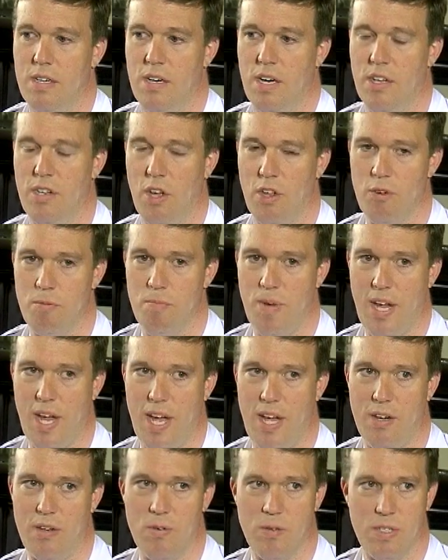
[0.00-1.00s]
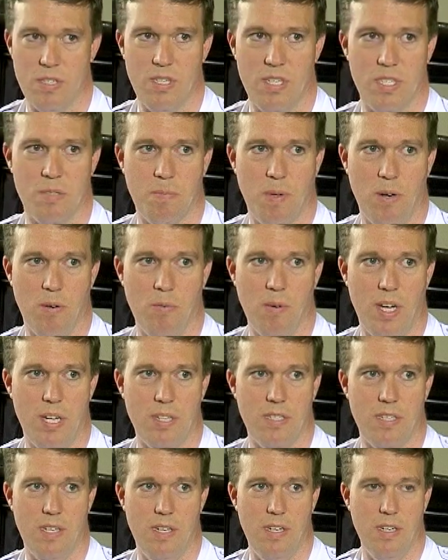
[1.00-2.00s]
another man who has since been
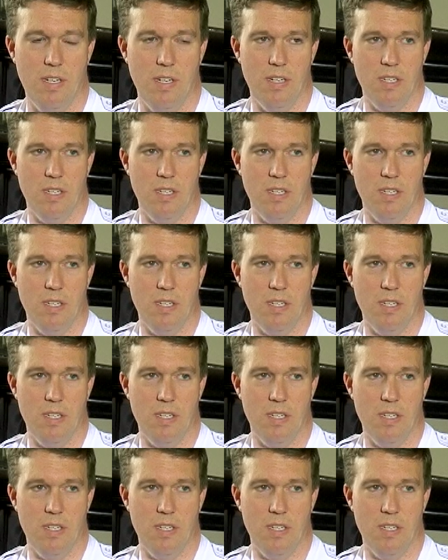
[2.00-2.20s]
arrested,